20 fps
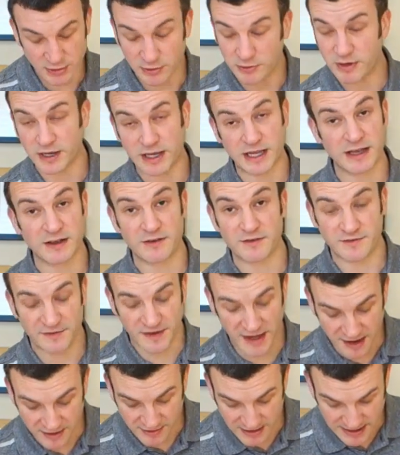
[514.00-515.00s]
all looking
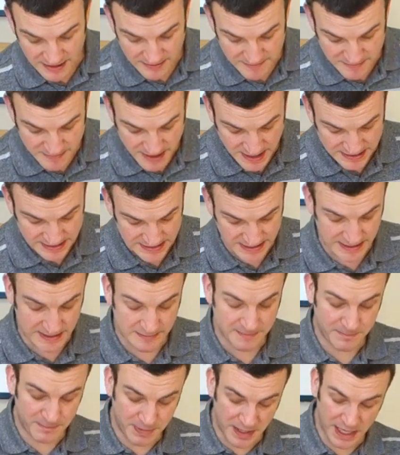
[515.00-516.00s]
very
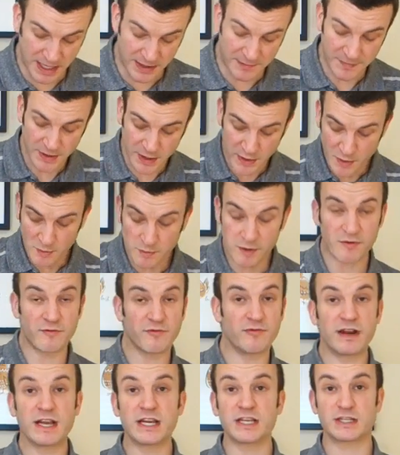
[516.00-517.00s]
messy, but we've
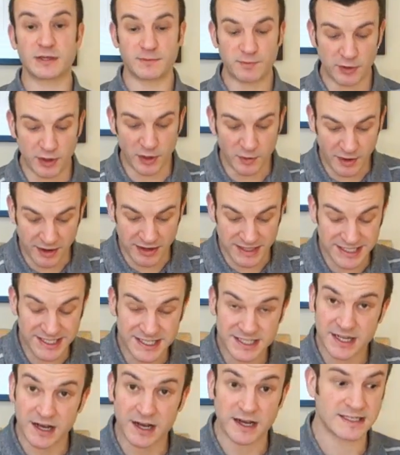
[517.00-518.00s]
reached the point where it's
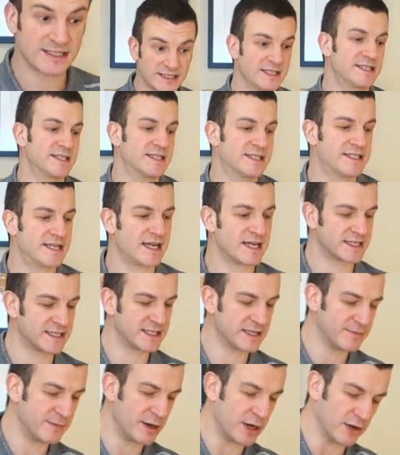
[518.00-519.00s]
starting to stick
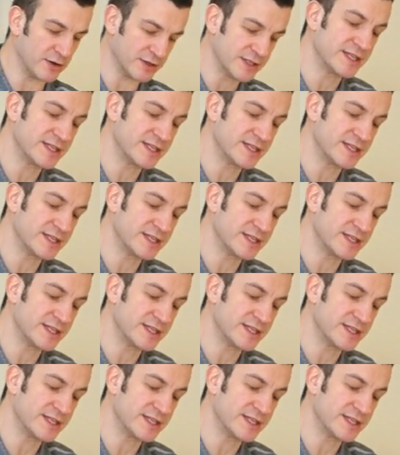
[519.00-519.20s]
to the bowl.